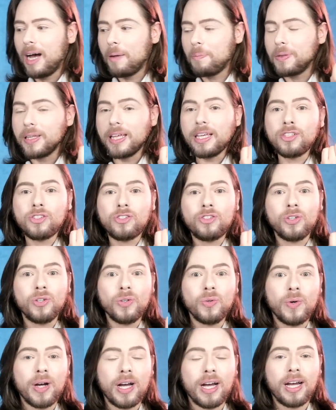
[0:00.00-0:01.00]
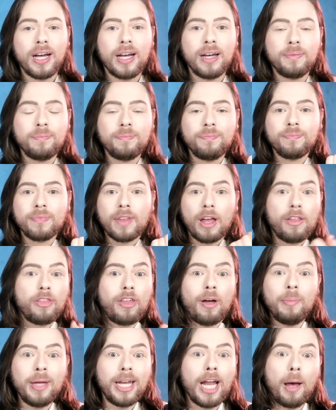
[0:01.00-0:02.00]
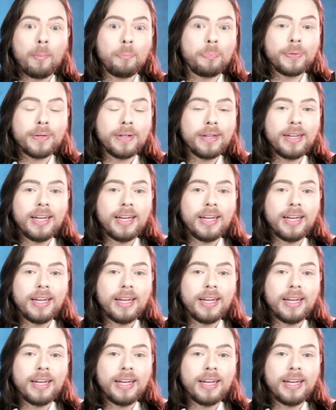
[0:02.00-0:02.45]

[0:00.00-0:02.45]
please do thumb it up.